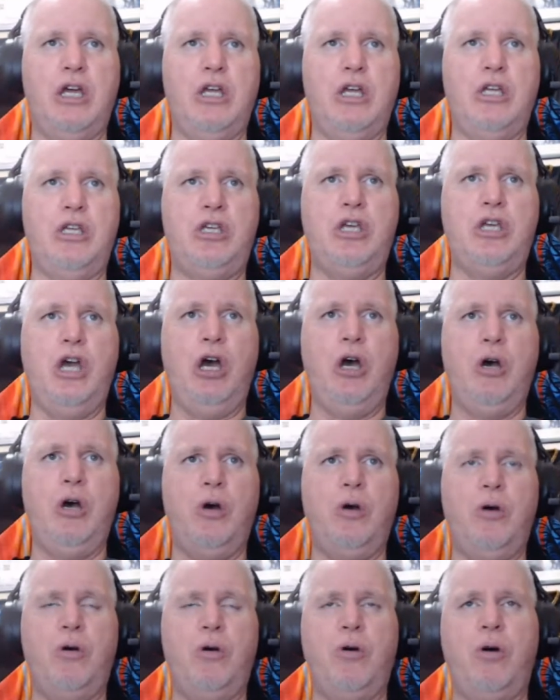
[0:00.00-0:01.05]

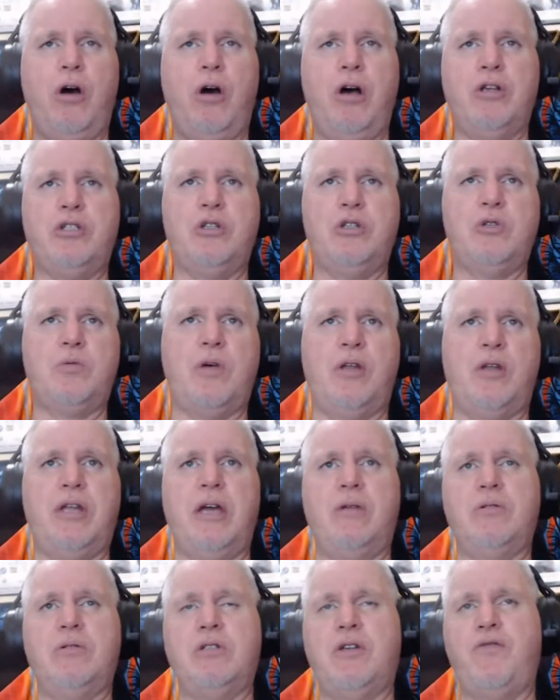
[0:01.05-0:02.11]
Yo! Also as well,
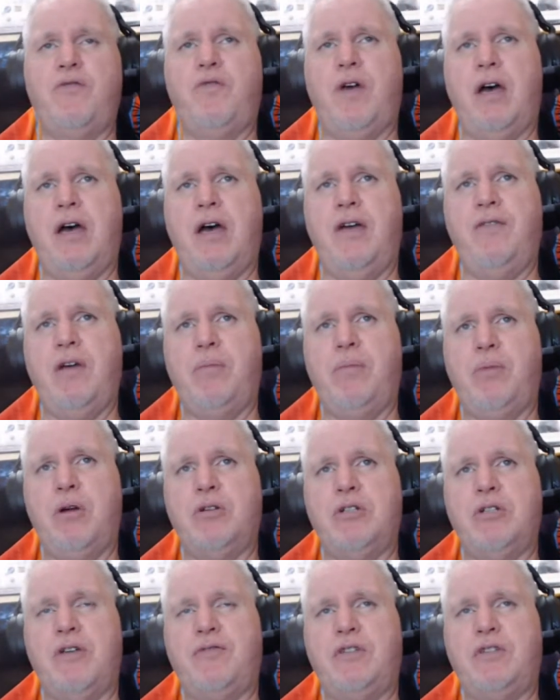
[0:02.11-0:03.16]
Lakers in 5,
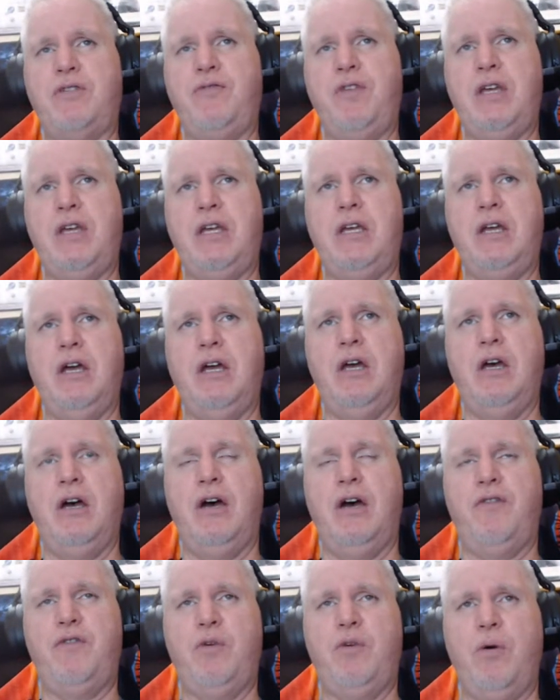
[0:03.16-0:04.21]
Empire Jeff TV.
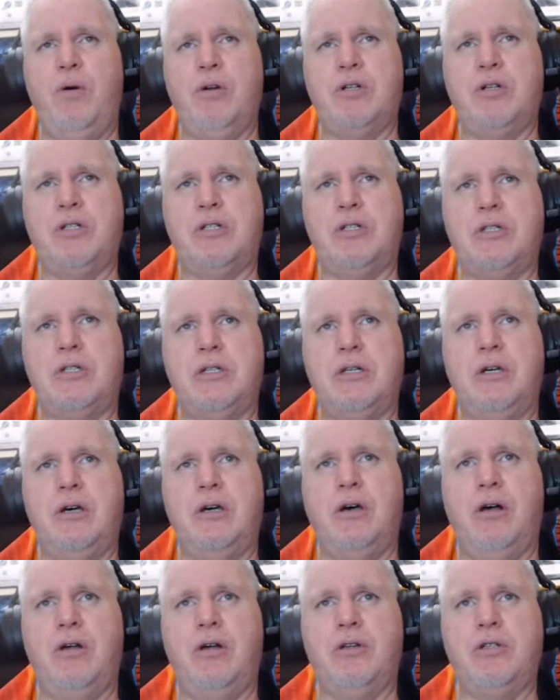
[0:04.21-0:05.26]
Of course,
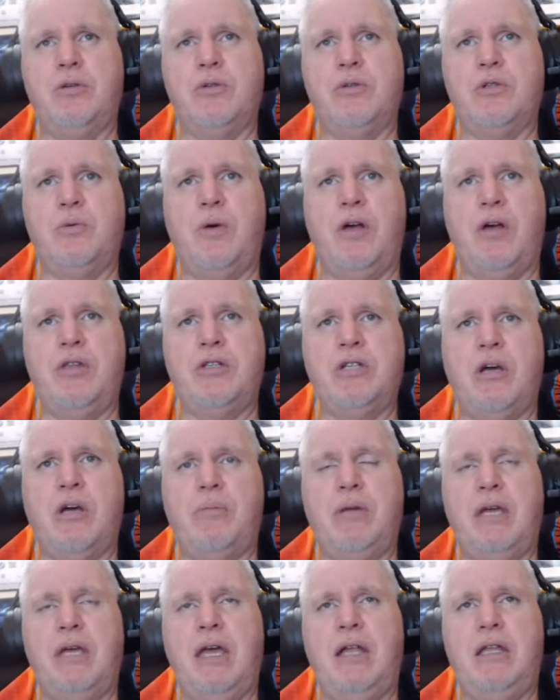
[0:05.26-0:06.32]
also as well, the
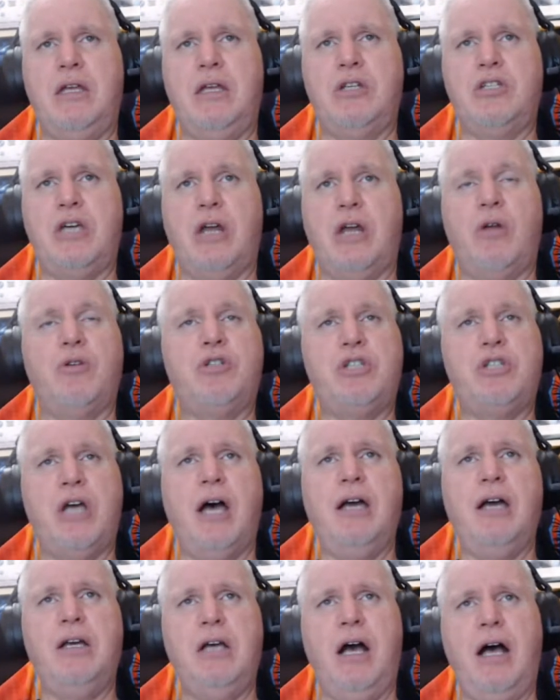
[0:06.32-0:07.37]
John McCanlian channel.
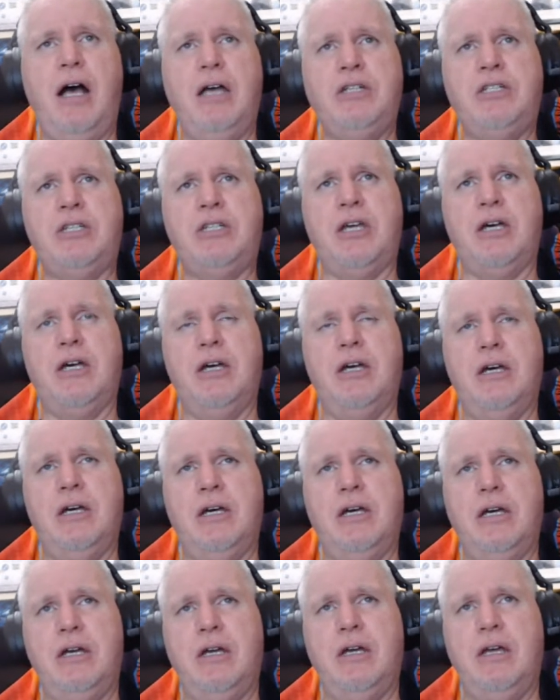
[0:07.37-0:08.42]
John Costa.
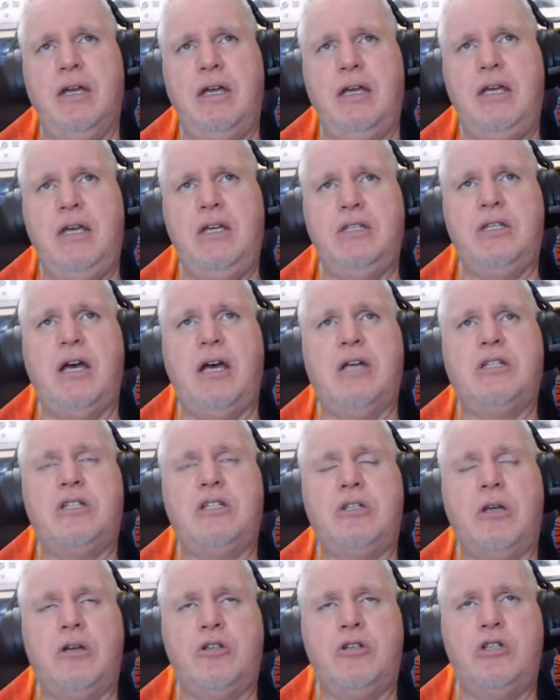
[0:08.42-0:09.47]
He has got
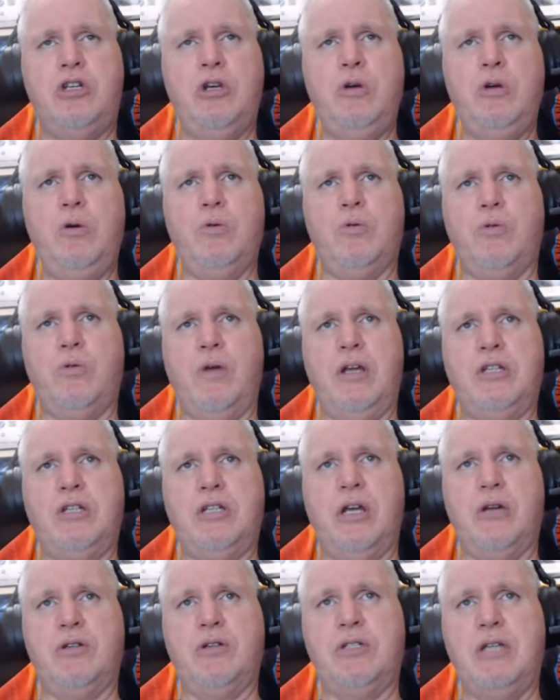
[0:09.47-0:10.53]
2 great
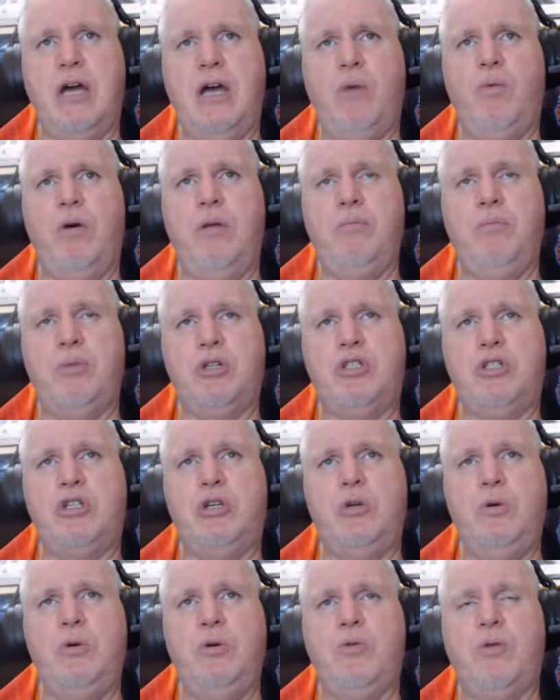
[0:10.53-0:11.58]
channels. Not one, but
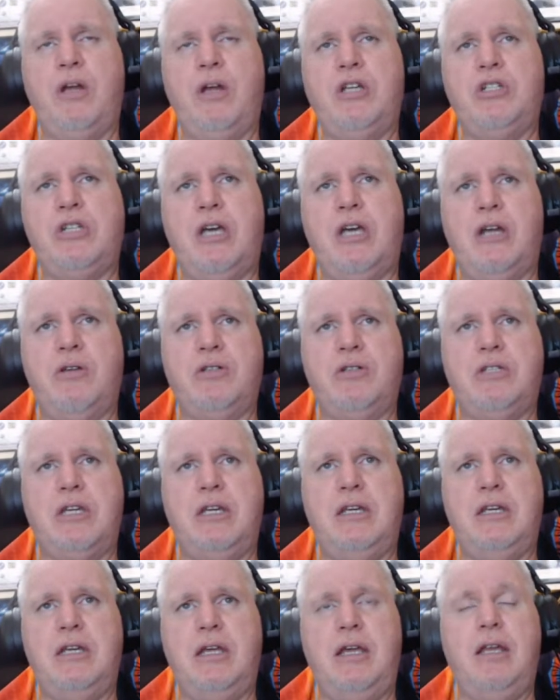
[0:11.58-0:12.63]
2 great channels
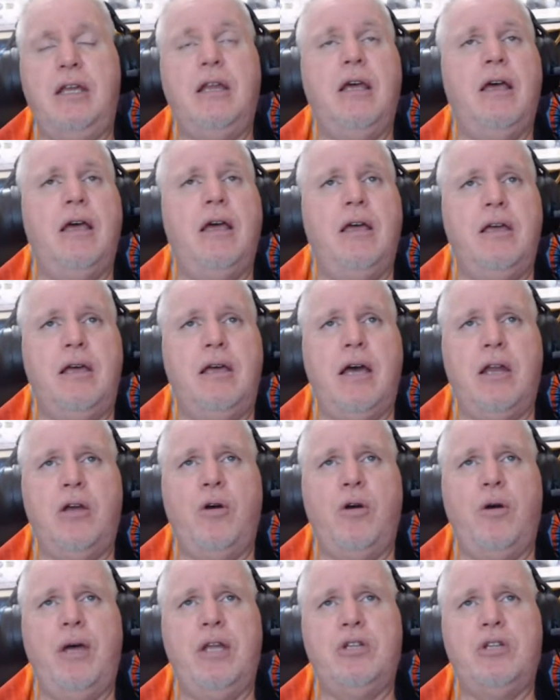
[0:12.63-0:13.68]
indeed. Got to
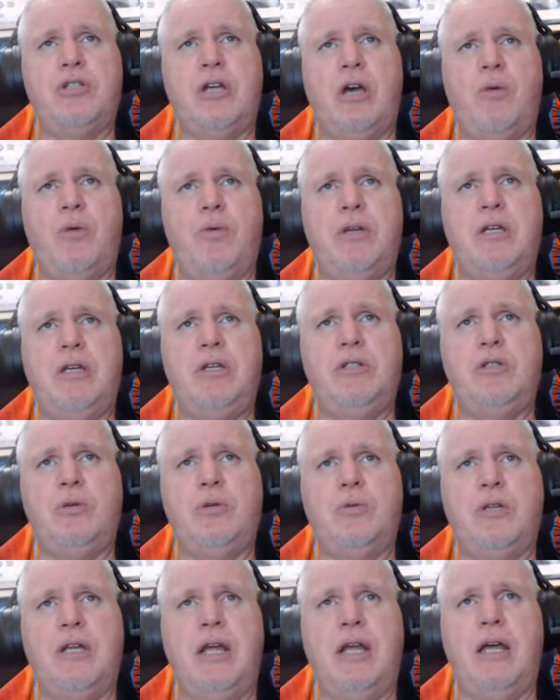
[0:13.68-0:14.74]
go ahead and check out what he's
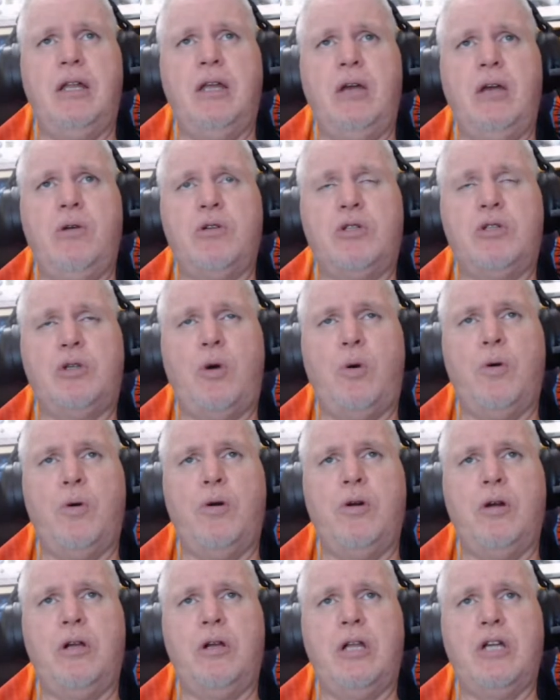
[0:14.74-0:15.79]
doing today at Lakers
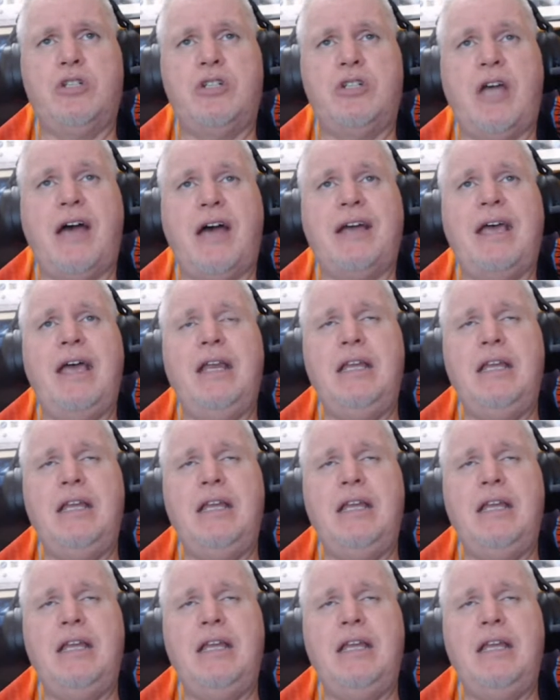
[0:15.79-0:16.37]
Corner and Clutch Talk. And